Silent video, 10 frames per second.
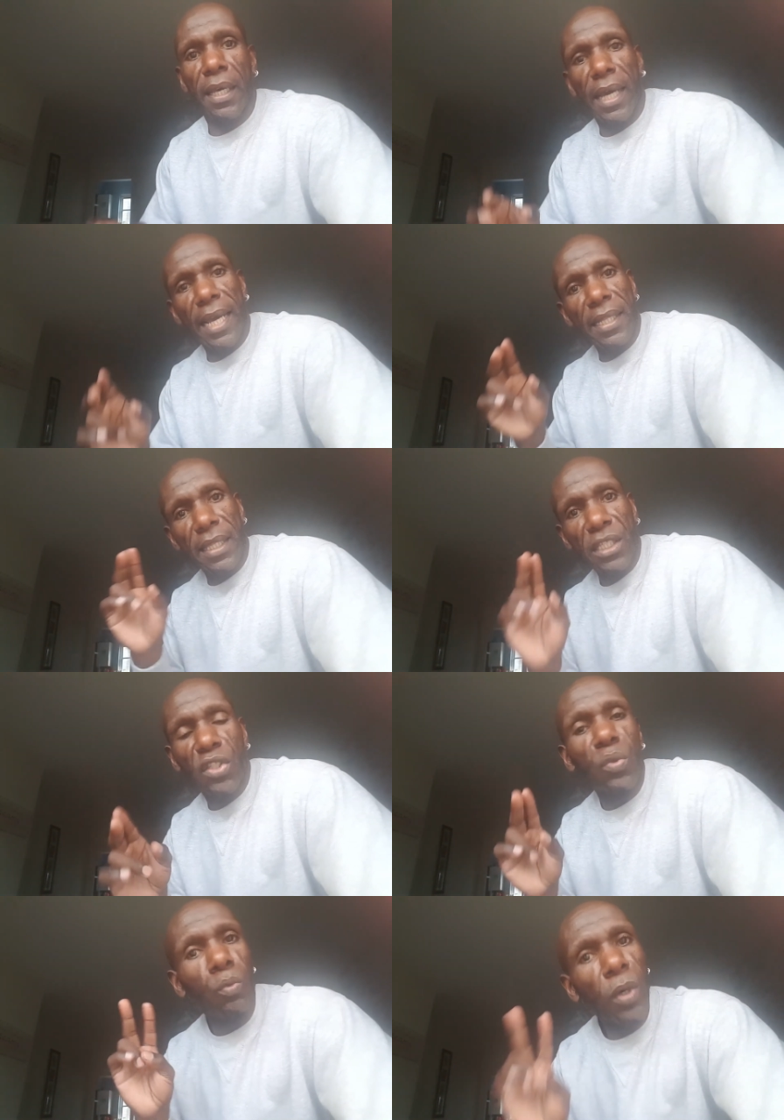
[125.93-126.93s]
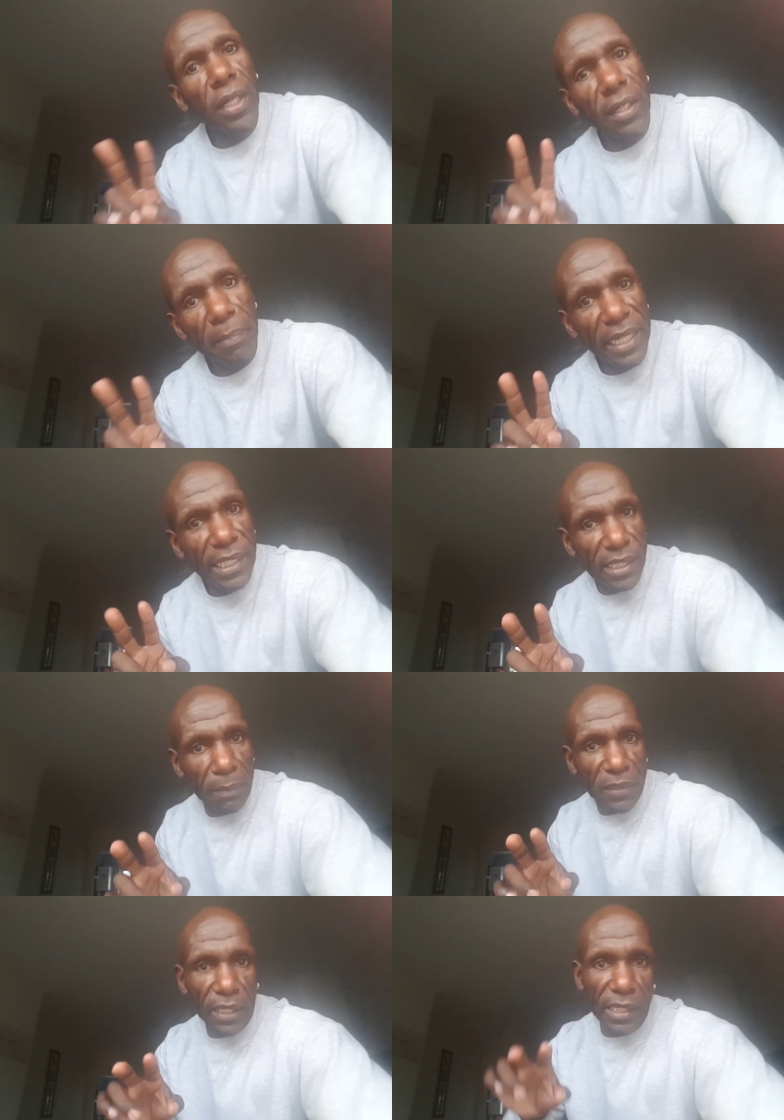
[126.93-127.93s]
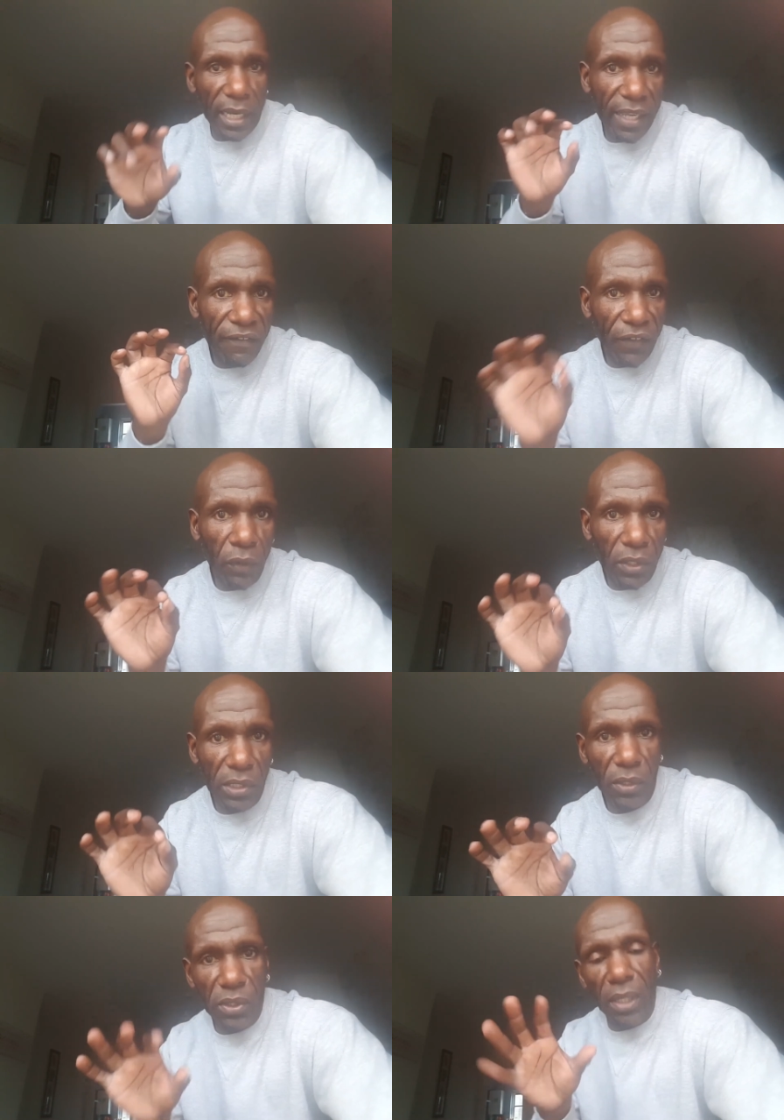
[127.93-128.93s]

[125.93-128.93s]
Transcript: and this is one of the many subjects I have focused on.